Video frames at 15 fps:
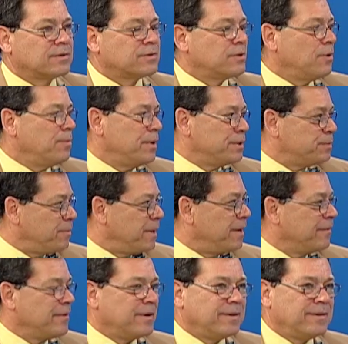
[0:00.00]
so much
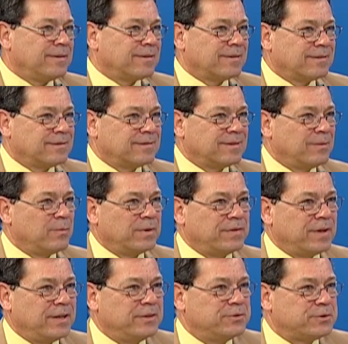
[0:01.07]
better than than what
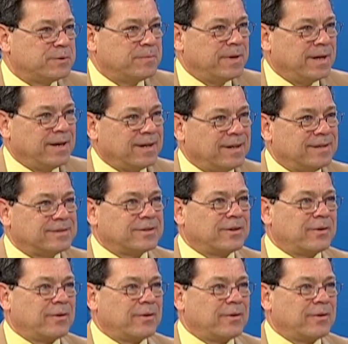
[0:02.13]
they used to. Well, they actually it's work.